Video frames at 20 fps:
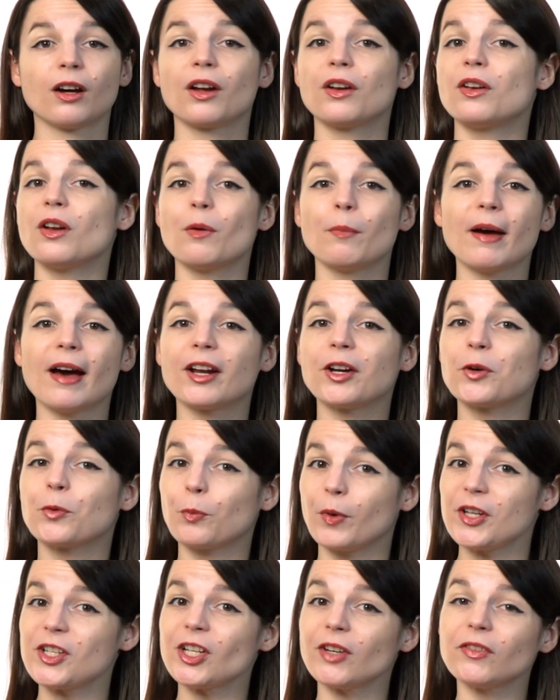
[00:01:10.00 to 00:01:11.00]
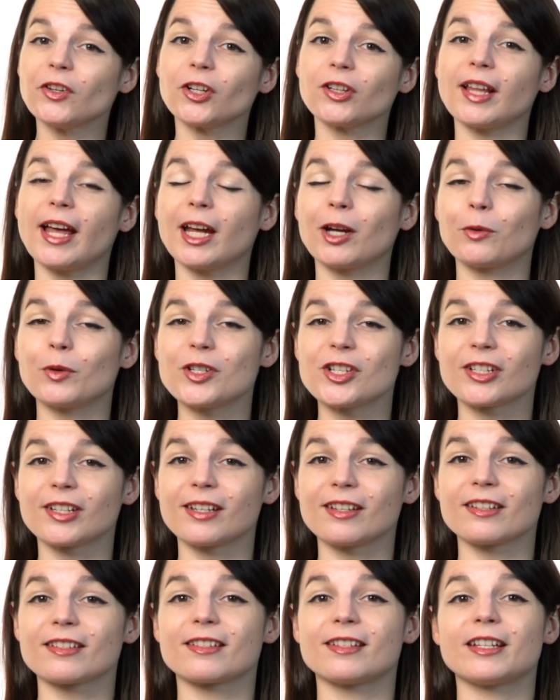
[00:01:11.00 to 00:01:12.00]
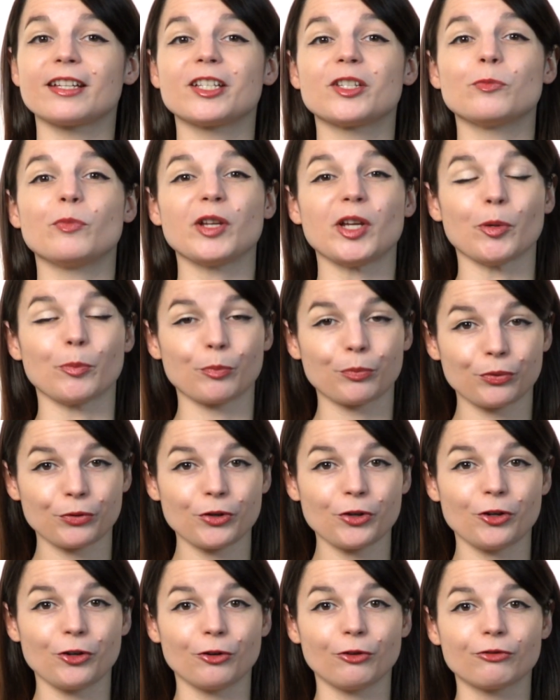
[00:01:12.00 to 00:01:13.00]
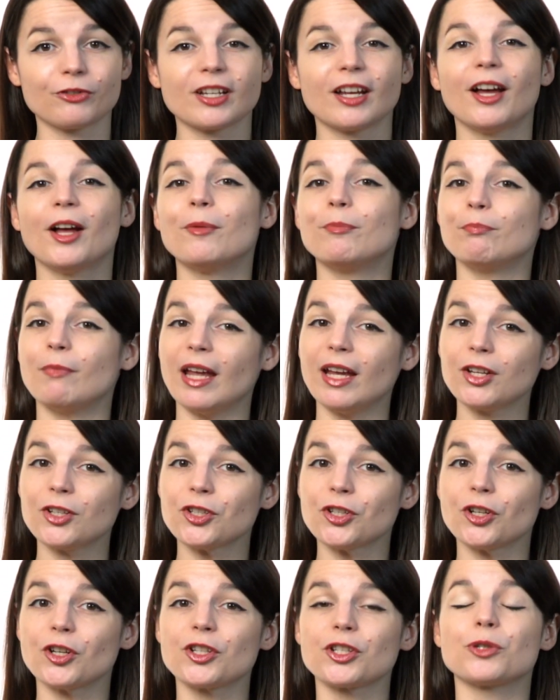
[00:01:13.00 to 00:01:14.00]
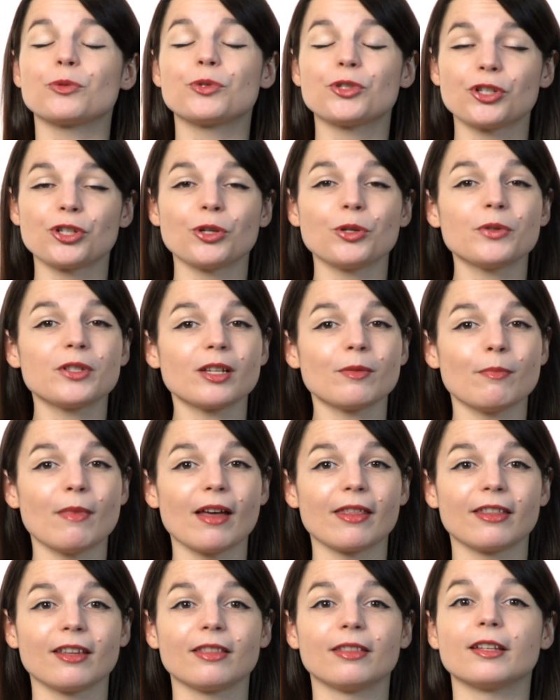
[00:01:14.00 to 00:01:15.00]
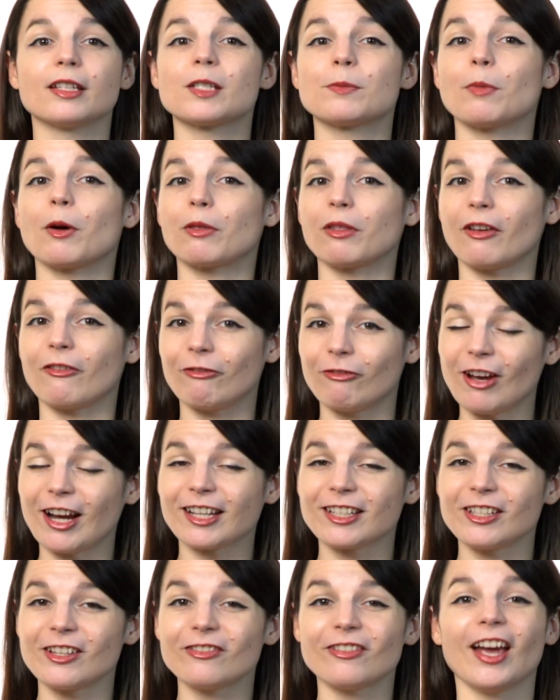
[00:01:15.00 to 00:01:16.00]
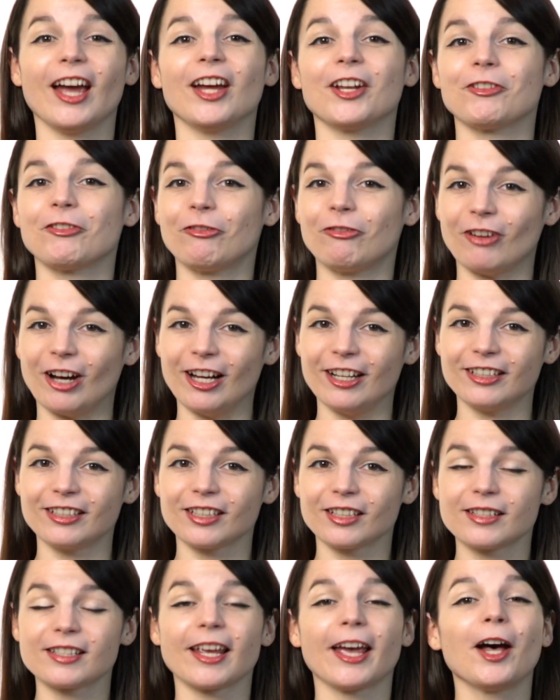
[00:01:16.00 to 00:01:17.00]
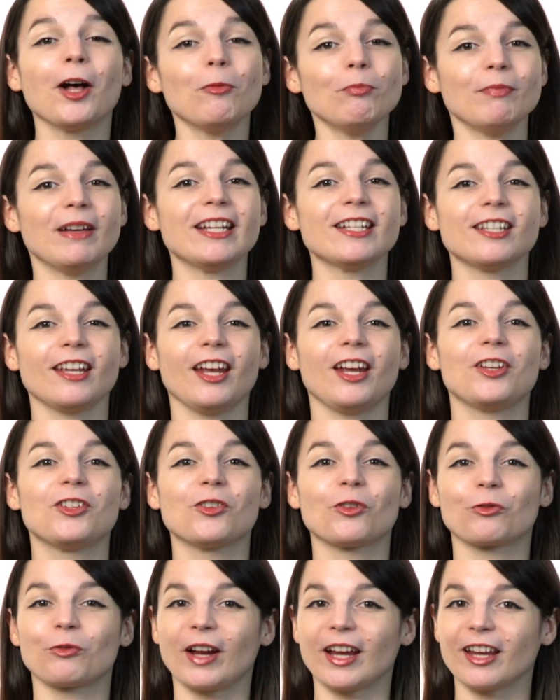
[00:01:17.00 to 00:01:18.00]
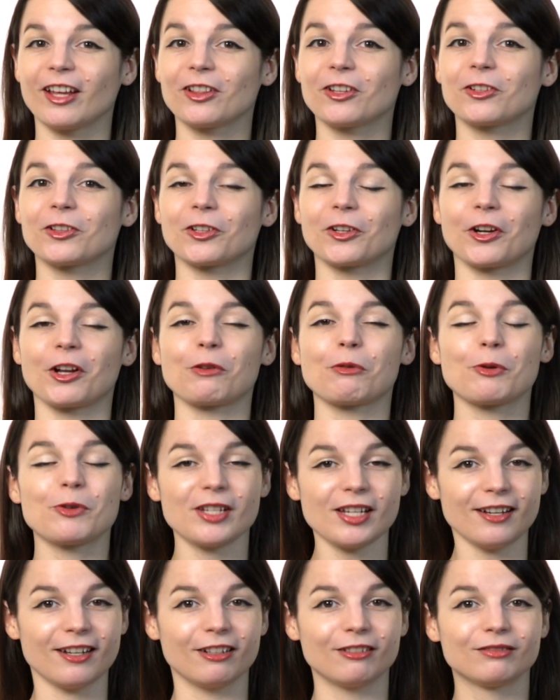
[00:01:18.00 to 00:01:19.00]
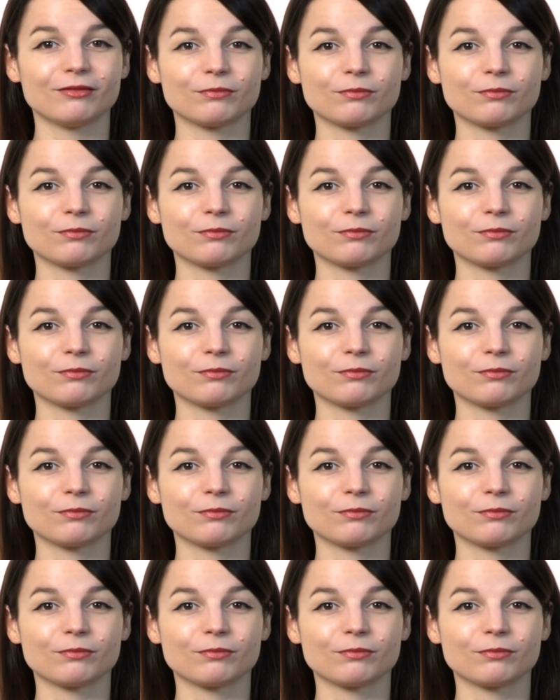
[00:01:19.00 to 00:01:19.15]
No matter which of your language skills need to be improved, make sure you choose a method that's both effective and fun to help maintain your regular learning routine.